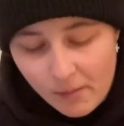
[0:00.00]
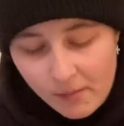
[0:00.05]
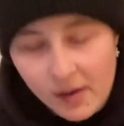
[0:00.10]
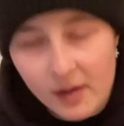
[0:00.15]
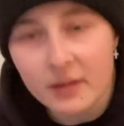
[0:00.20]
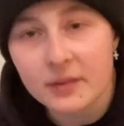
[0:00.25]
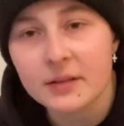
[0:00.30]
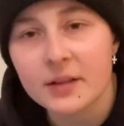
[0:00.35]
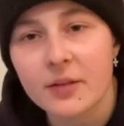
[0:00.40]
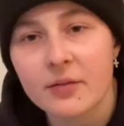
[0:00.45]
I
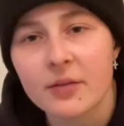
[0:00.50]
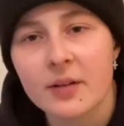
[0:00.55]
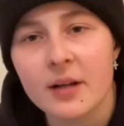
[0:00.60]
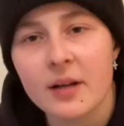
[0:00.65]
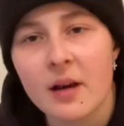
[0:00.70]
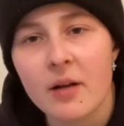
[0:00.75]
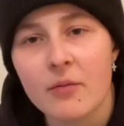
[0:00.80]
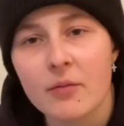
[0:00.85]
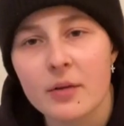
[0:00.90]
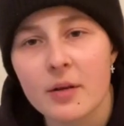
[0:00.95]
can
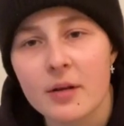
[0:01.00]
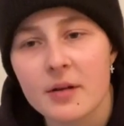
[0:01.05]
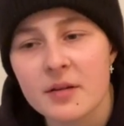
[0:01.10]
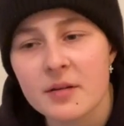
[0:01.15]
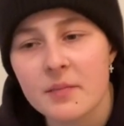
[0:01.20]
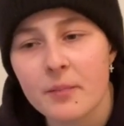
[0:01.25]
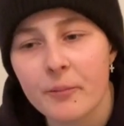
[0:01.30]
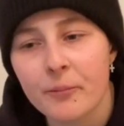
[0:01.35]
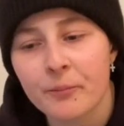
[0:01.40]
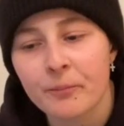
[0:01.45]
definitely live with this.
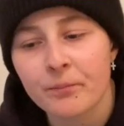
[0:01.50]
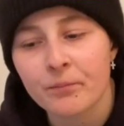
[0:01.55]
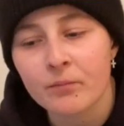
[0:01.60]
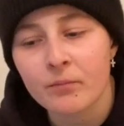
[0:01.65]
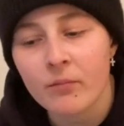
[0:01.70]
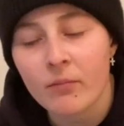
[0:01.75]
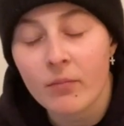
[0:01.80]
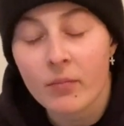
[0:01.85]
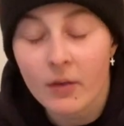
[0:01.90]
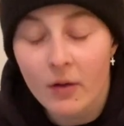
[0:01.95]

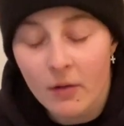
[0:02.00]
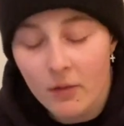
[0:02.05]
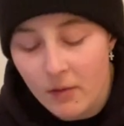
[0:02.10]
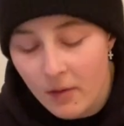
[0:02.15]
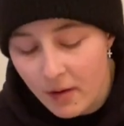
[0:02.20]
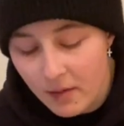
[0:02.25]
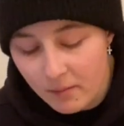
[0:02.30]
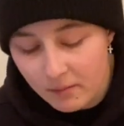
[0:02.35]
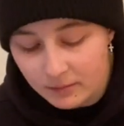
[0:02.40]
Alright.